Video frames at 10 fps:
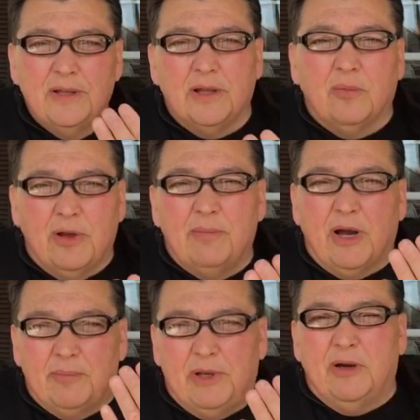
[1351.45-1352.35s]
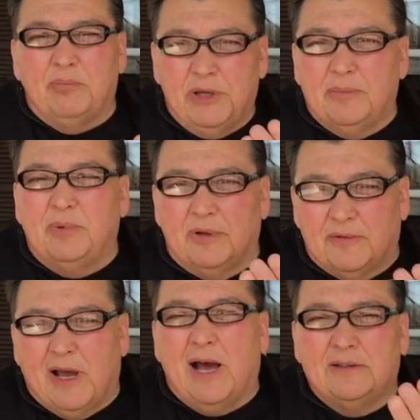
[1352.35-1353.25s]
that we might be the people
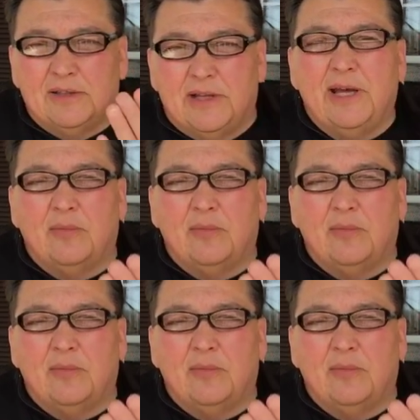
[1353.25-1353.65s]
of God today